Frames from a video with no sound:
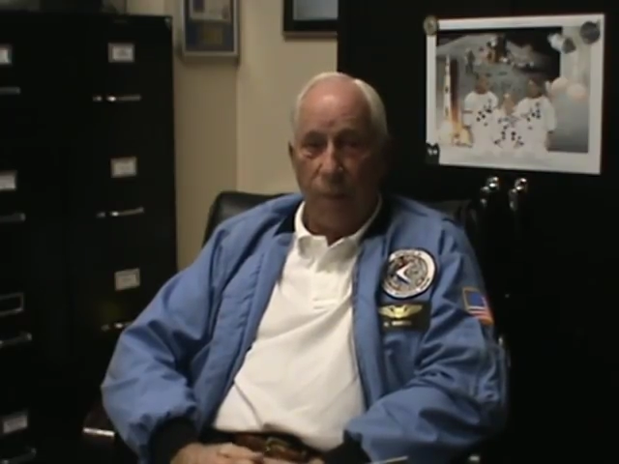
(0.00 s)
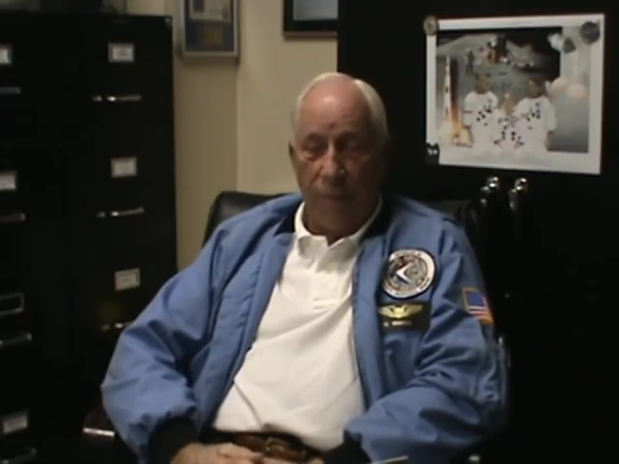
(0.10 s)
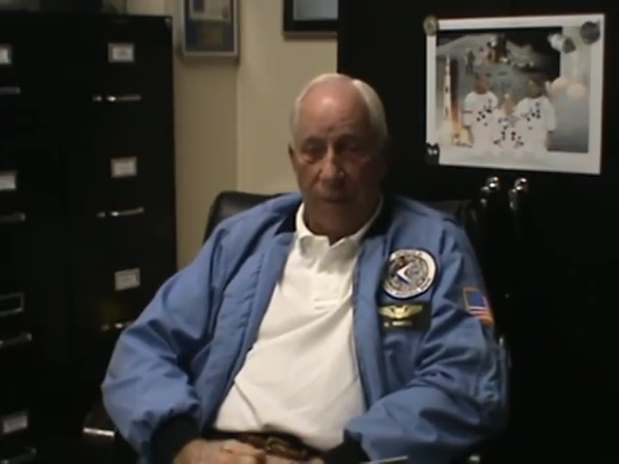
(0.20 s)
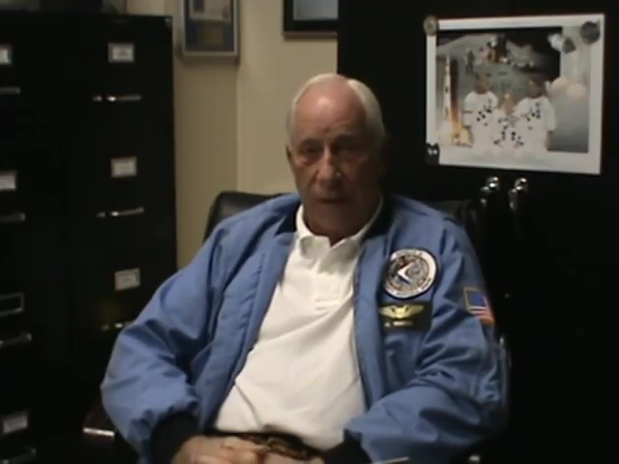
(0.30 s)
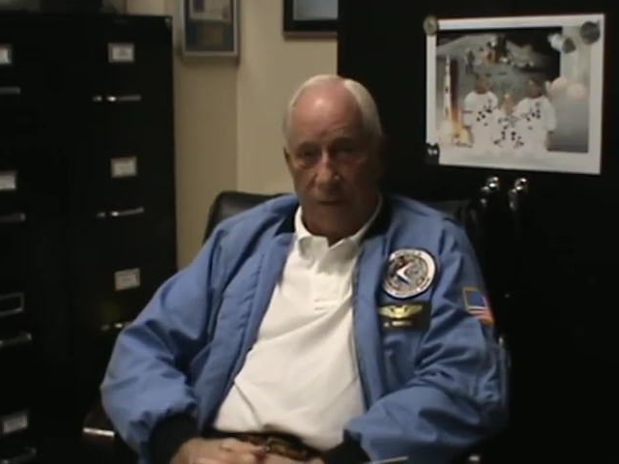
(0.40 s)

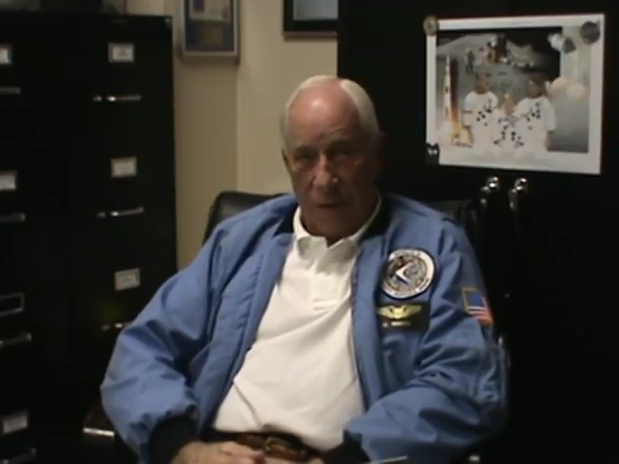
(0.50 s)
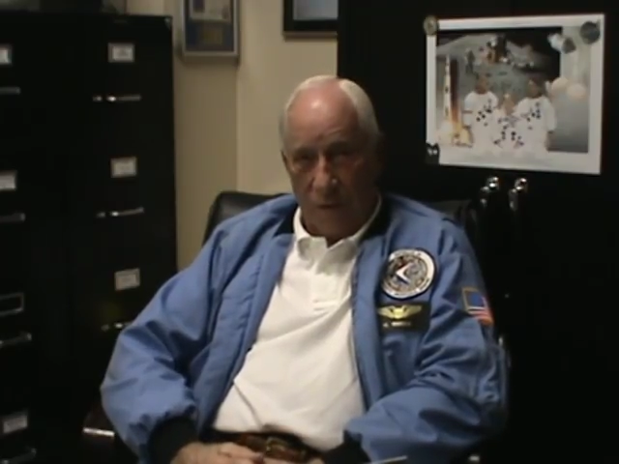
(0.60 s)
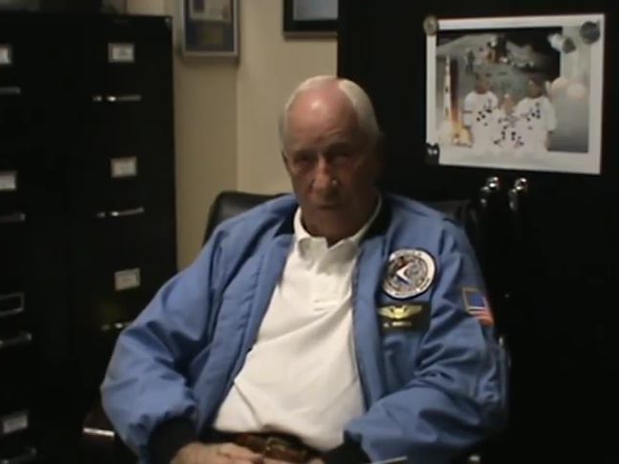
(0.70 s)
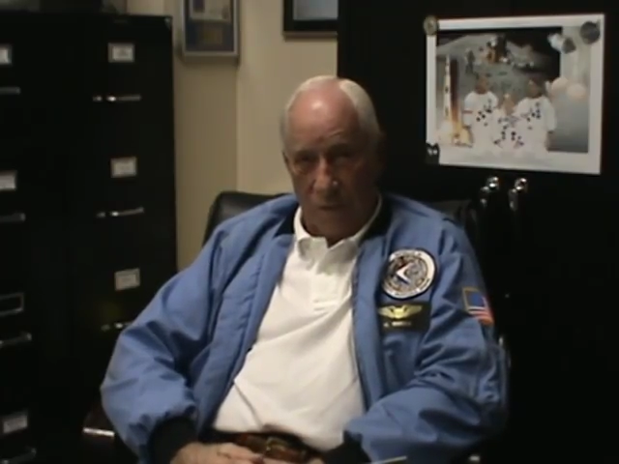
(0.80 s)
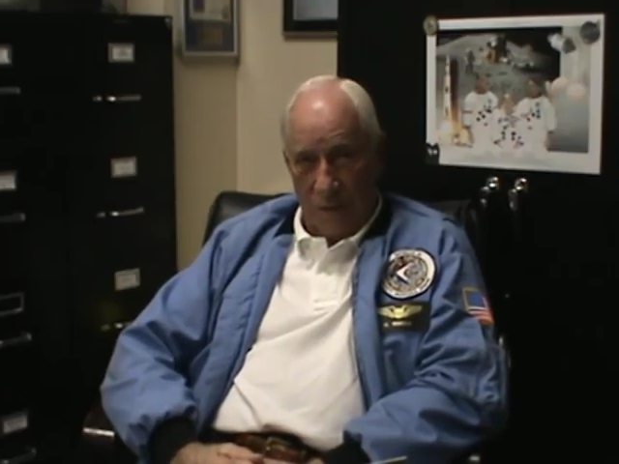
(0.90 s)
people out there
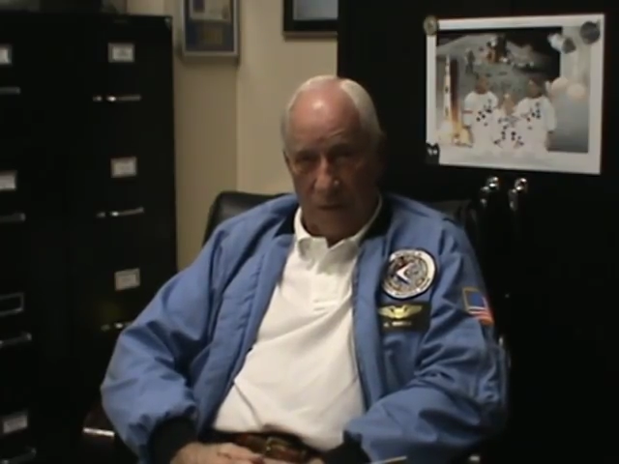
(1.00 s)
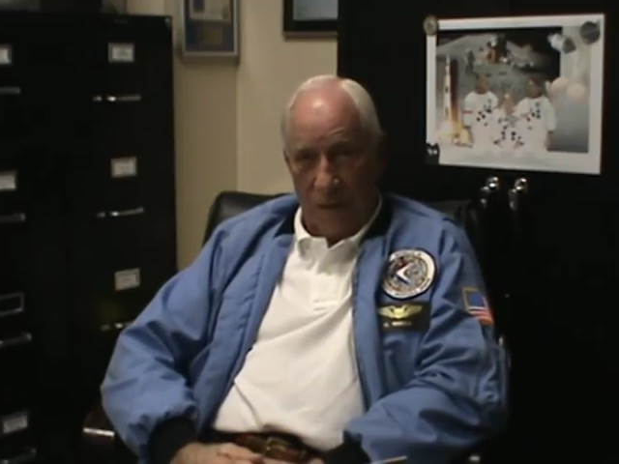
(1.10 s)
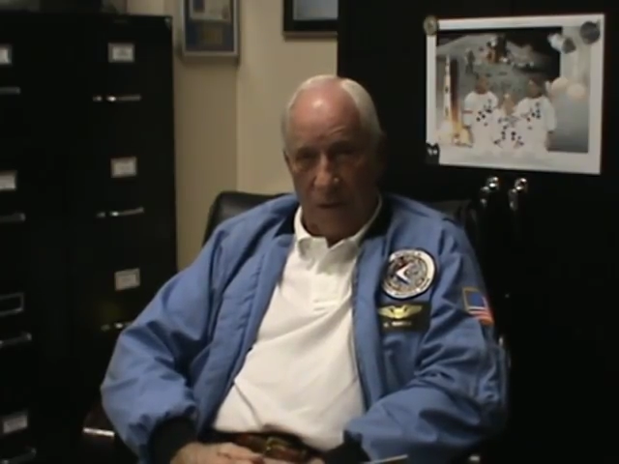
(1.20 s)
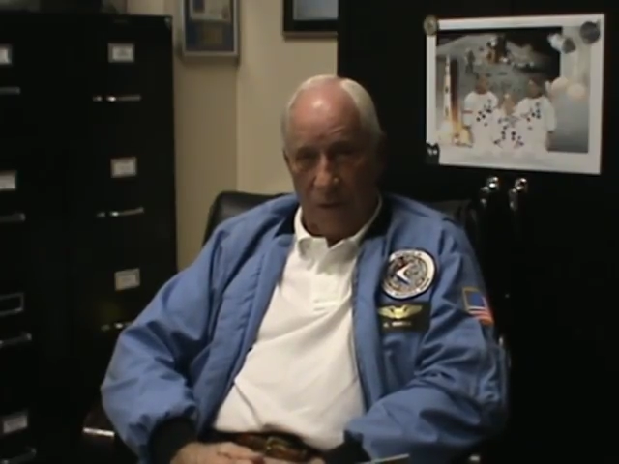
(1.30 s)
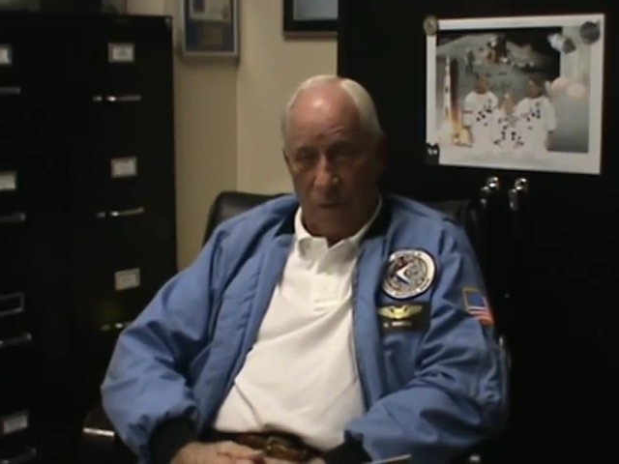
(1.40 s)
who think
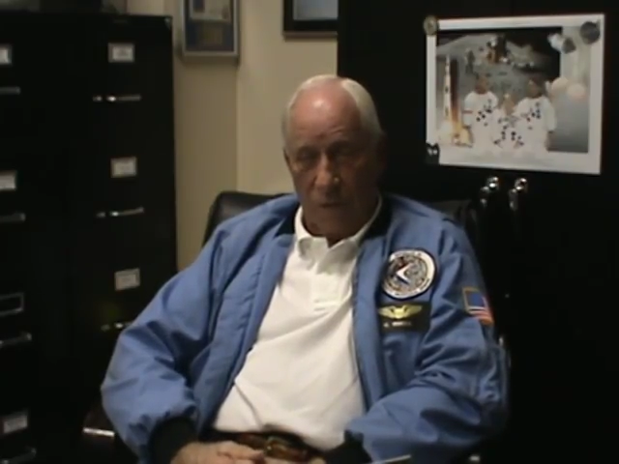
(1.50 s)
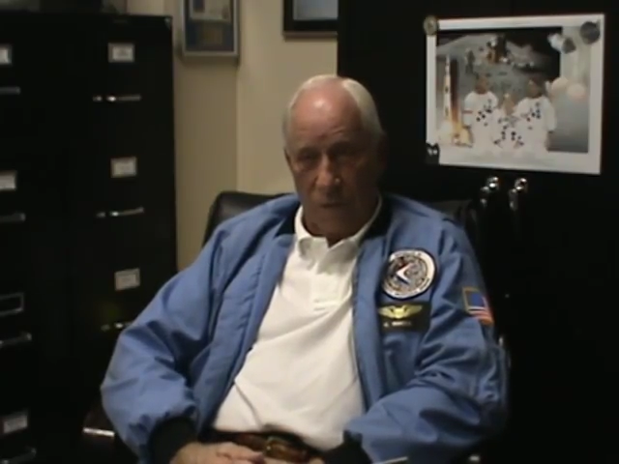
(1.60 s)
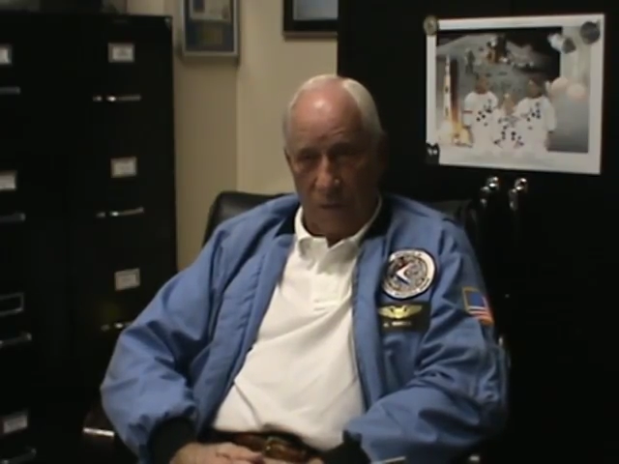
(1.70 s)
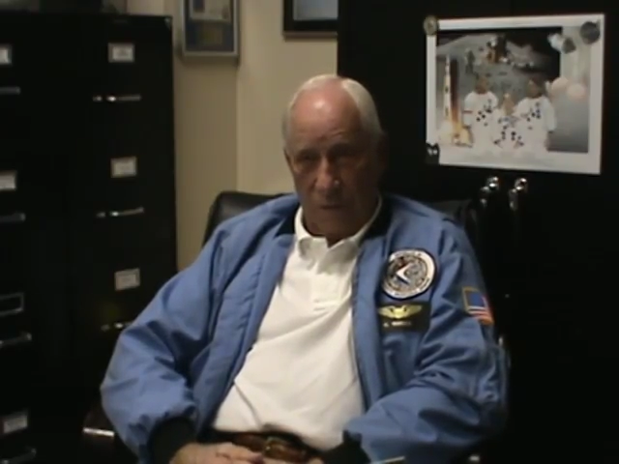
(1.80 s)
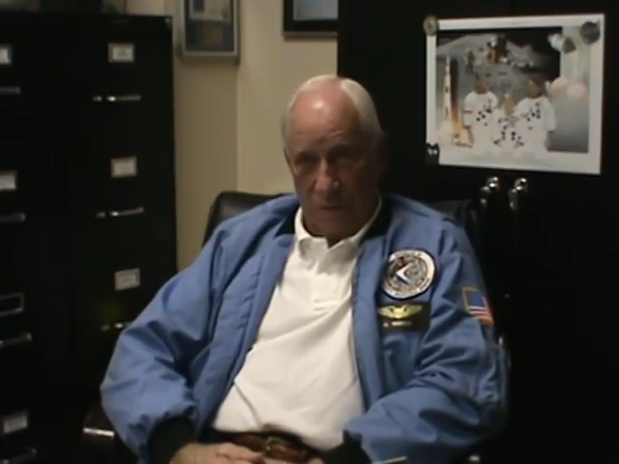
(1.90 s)
that the whole
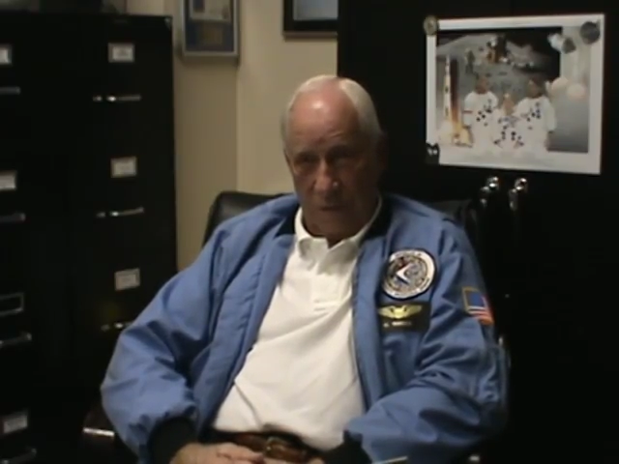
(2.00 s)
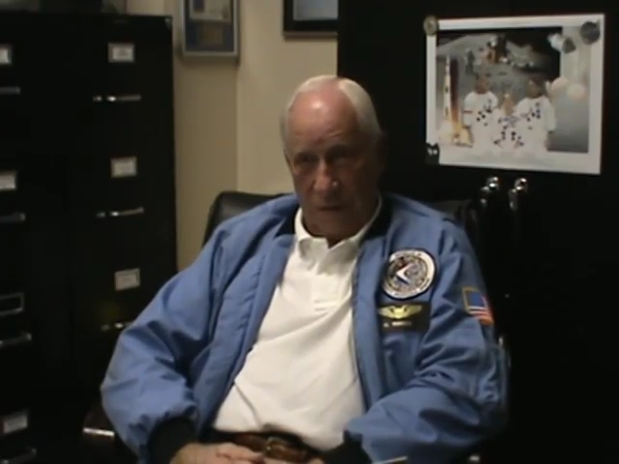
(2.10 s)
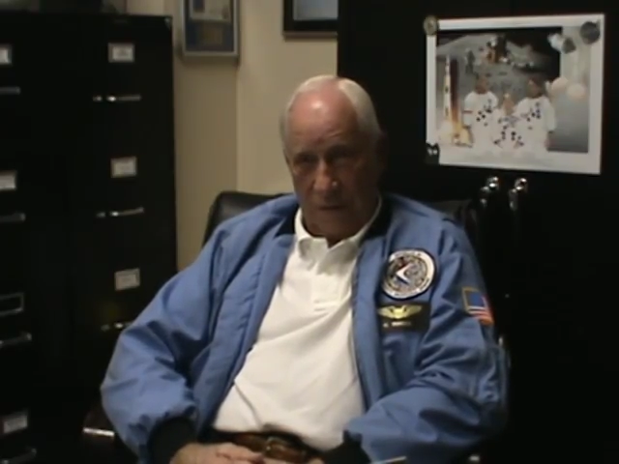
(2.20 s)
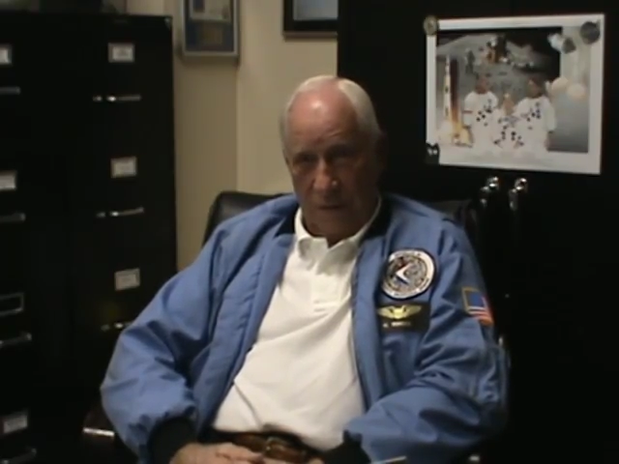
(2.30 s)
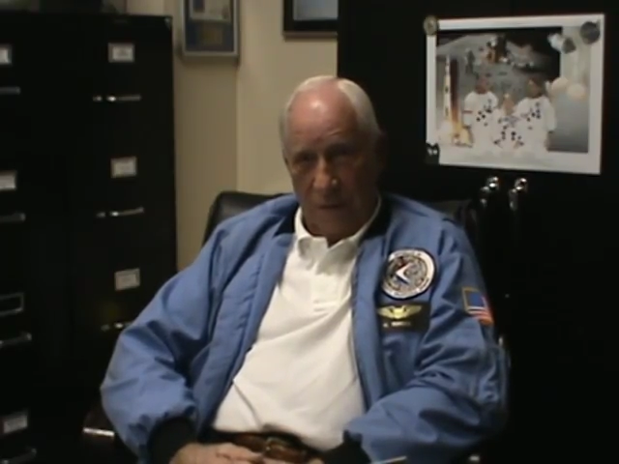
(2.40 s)
thing was
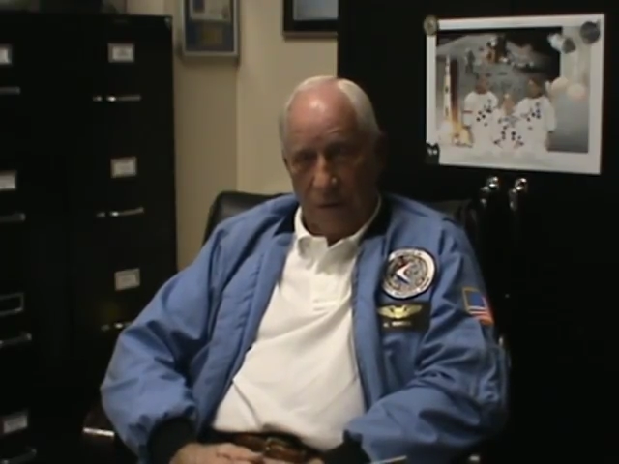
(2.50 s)
faked.